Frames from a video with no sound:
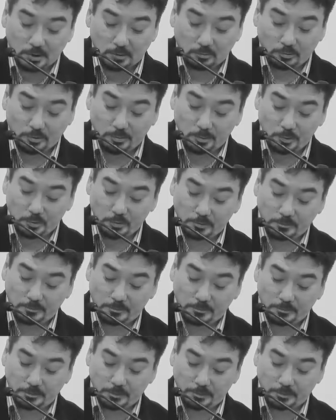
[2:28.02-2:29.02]

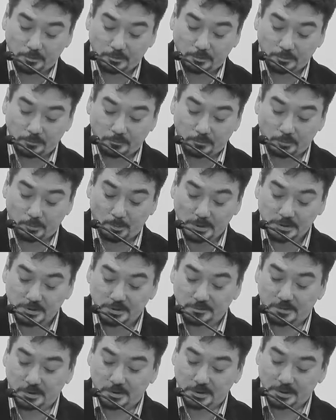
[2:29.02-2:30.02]
removed for much
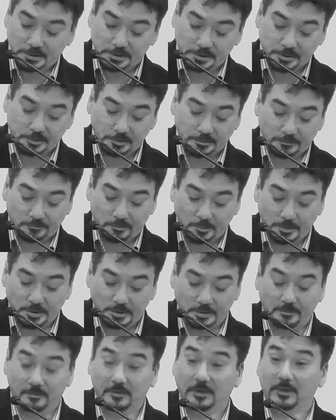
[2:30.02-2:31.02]
of our history from the
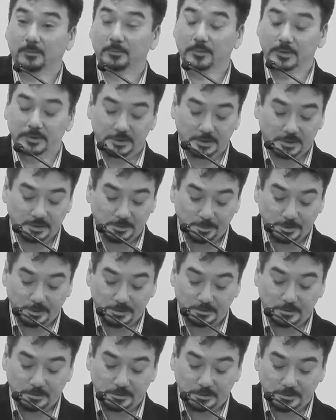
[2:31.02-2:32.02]
developments
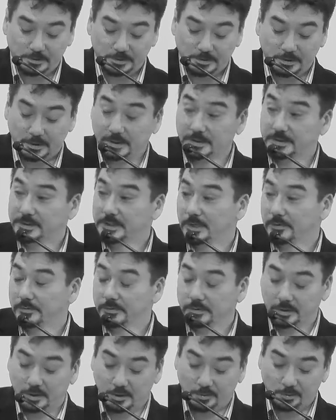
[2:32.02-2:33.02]
experienced in
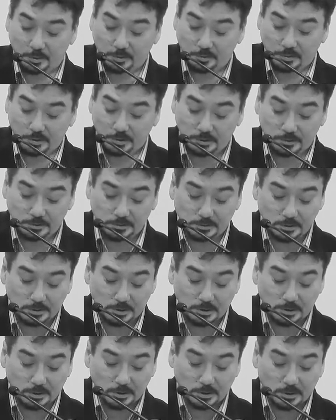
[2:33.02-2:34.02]
southern communities.
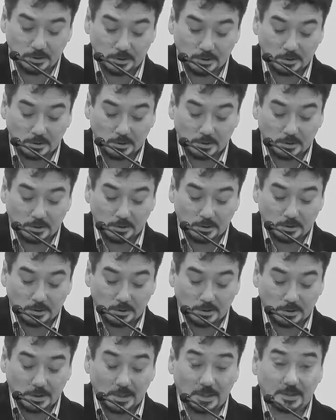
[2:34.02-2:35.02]

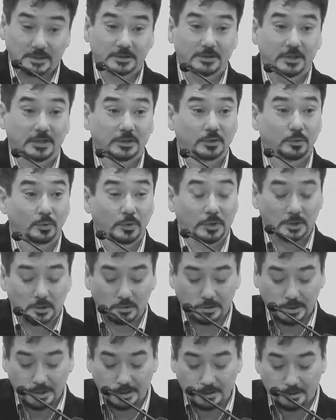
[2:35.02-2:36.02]
As such, we
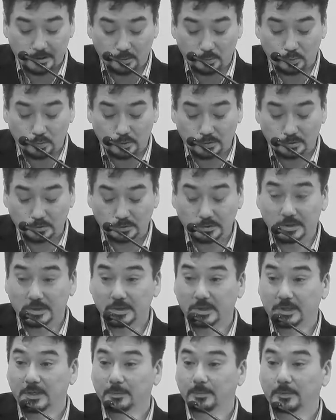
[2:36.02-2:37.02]
look at our world in
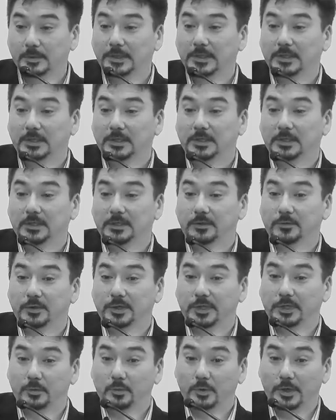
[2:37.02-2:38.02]
a completely
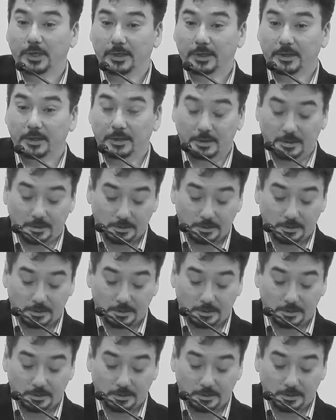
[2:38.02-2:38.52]
unique way.